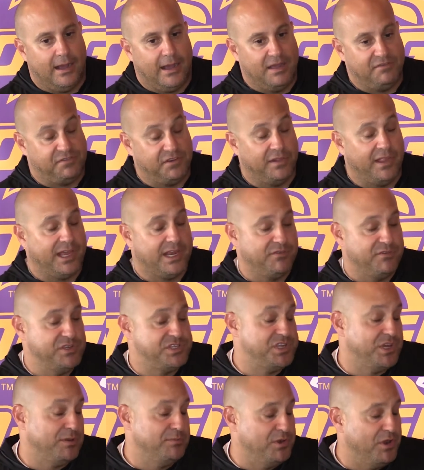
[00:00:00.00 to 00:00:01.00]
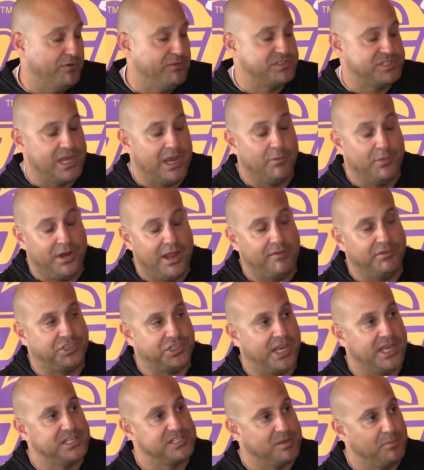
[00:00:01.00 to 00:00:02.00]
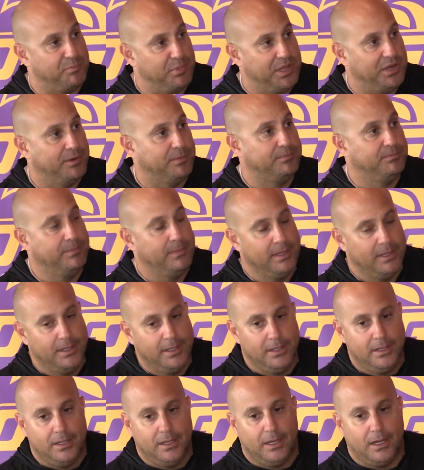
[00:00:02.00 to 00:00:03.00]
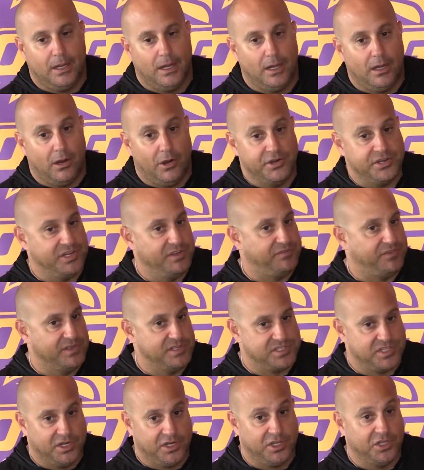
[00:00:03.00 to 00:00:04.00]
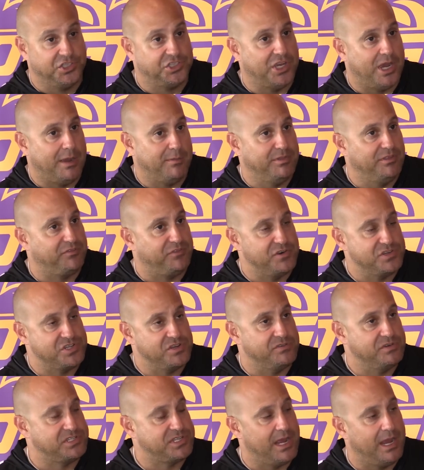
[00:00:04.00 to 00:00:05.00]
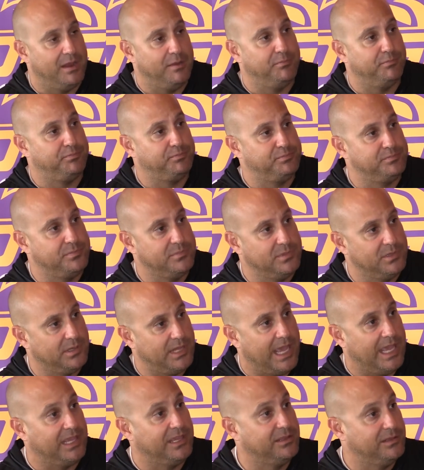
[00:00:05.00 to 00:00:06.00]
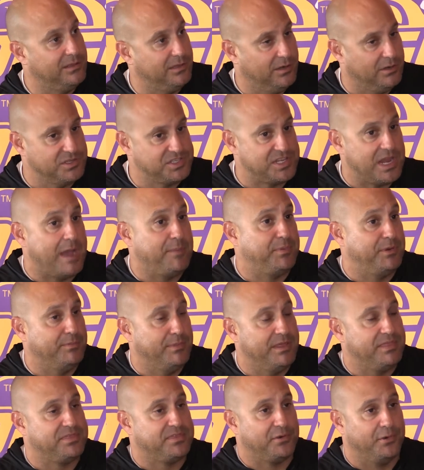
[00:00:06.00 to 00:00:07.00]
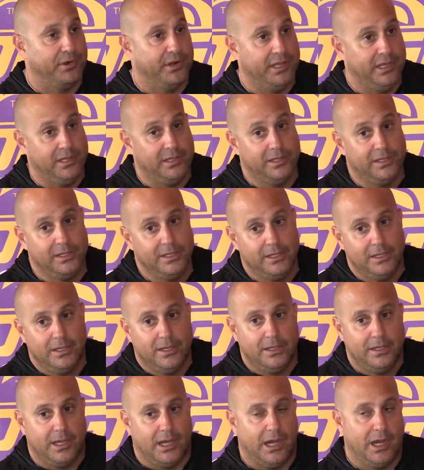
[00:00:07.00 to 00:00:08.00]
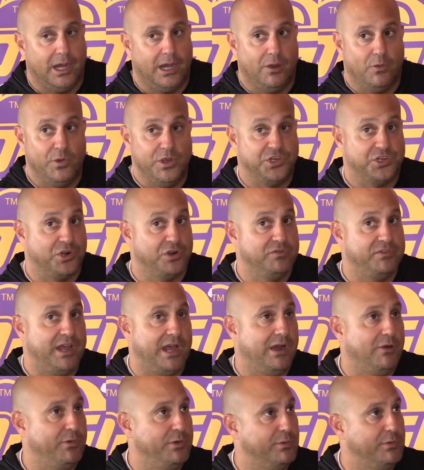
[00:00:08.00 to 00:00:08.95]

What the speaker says: I felt like if we took them to overtime, we'd have a chance to beat them. Our defense did a good job in the first overtime, stopping them at 3. We drove down.